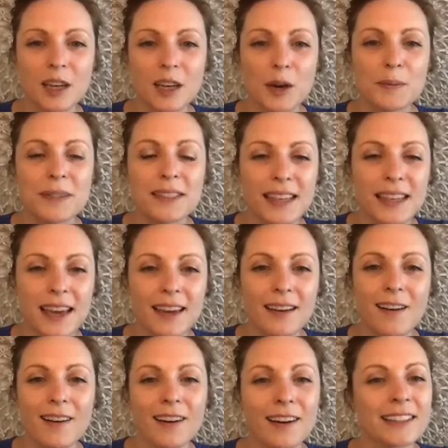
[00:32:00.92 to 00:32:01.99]
Upset
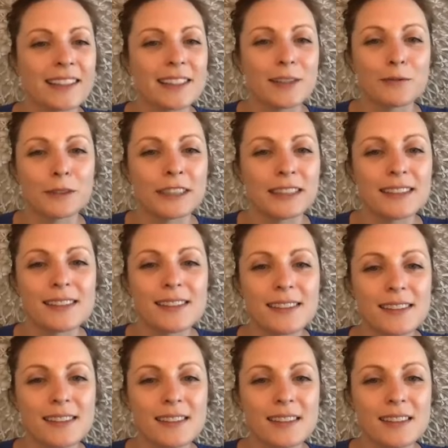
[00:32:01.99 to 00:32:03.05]
our
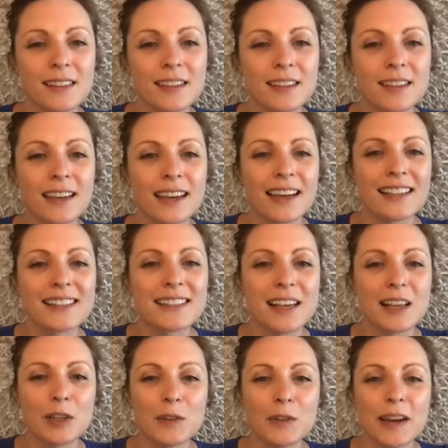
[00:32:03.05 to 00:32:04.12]
indifference.
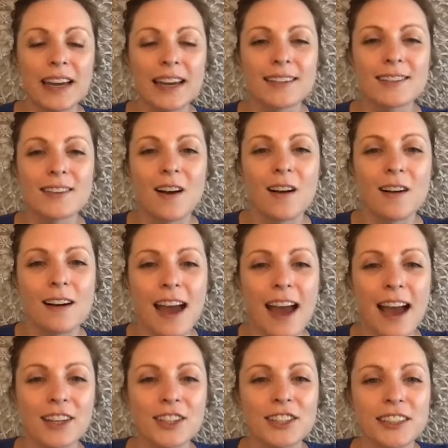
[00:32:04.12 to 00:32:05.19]
Accelerate our
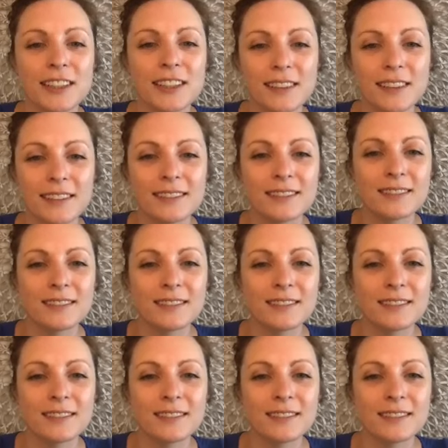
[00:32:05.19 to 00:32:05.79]
action.